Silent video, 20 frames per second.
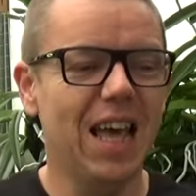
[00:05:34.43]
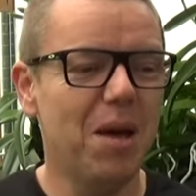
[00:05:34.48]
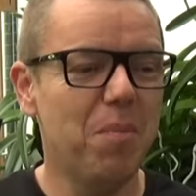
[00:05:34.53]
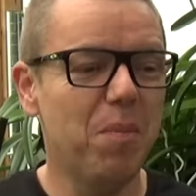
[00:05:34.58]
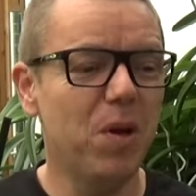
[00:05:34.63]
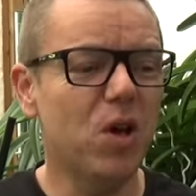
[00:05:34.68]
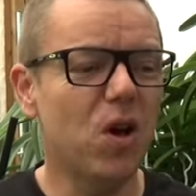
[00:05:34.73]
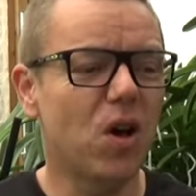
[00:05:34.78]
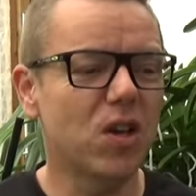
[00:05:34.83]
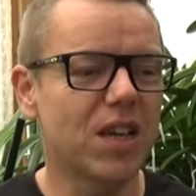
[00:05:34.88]

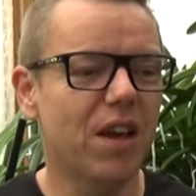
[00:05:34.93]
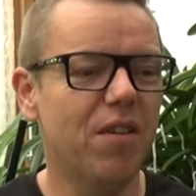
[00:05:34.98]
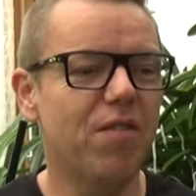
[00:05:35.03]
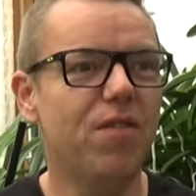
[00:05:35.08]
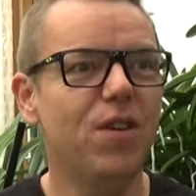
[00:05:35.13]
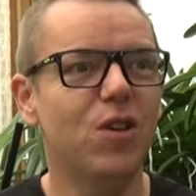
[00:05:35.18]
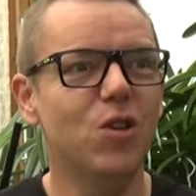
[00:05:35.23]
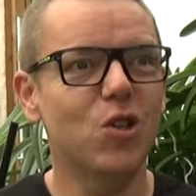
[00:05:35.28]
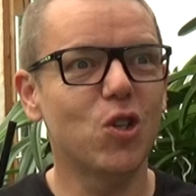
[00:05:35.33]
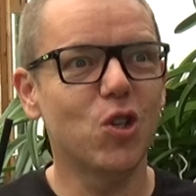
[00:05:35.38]
because I
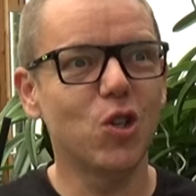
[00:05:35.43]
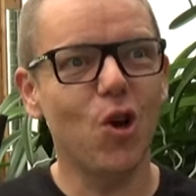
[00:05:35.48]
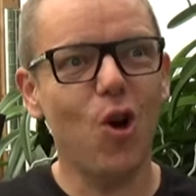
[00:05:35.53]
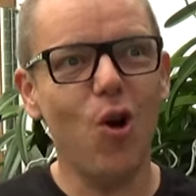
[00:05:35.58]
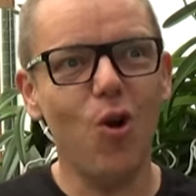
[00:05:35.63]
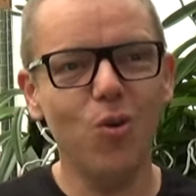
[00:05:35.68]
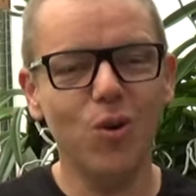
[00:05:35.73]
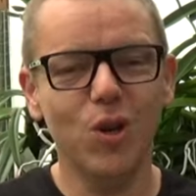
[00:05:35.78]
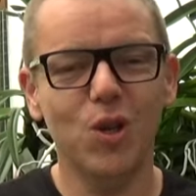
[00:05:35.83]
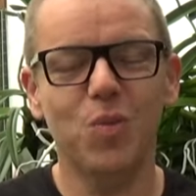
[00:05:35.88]
feel
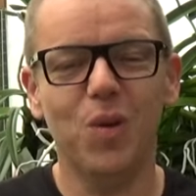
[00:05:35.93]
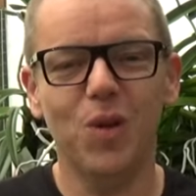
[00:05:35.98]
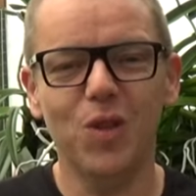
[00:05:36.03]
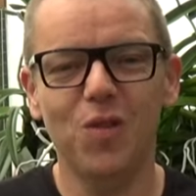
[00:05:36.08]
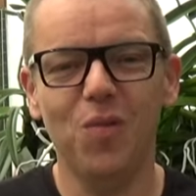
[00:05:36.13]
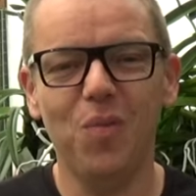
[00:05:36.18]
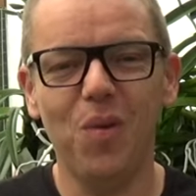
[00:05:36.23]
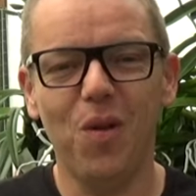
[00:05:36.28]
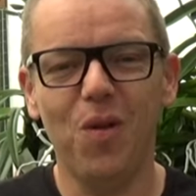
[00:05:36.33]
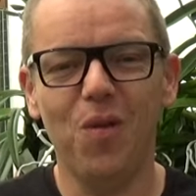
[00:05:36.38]
so
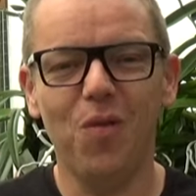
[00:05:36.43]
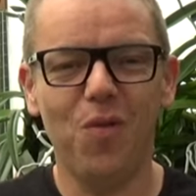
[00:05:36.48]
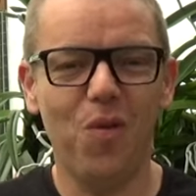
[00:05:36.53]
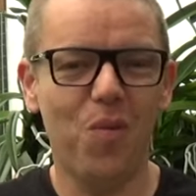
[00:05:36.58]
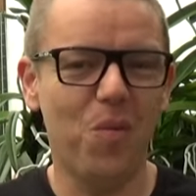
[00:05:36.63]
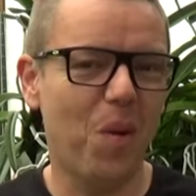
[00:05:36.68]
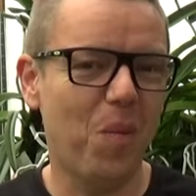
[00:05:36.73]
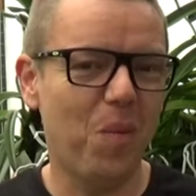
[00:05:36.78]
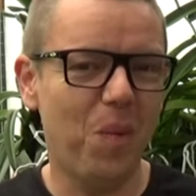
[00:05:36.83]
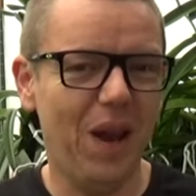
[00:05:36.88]
responsible for
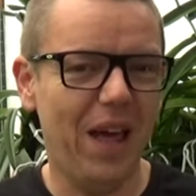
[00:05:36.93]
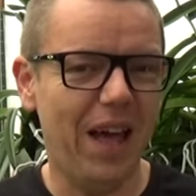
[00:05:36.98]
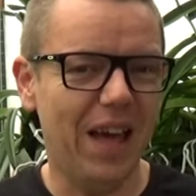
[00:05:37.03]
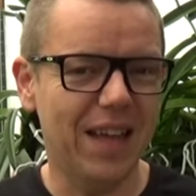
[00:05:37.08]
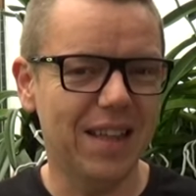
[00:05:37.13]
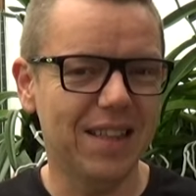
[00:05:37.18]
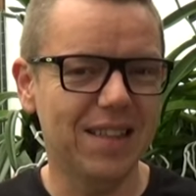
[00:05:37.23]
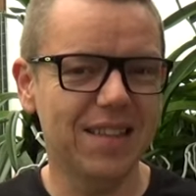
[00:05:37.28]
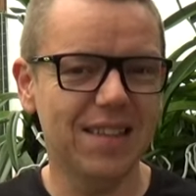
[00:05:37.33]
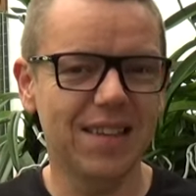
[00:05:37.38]
my
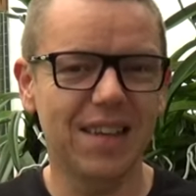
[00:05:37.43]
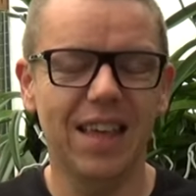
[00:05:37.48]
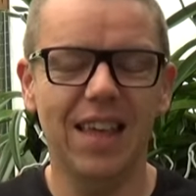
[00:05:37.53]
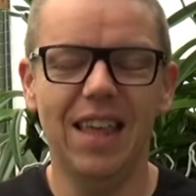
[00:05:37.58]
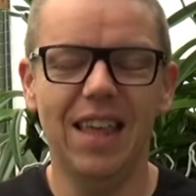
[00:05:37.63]
plants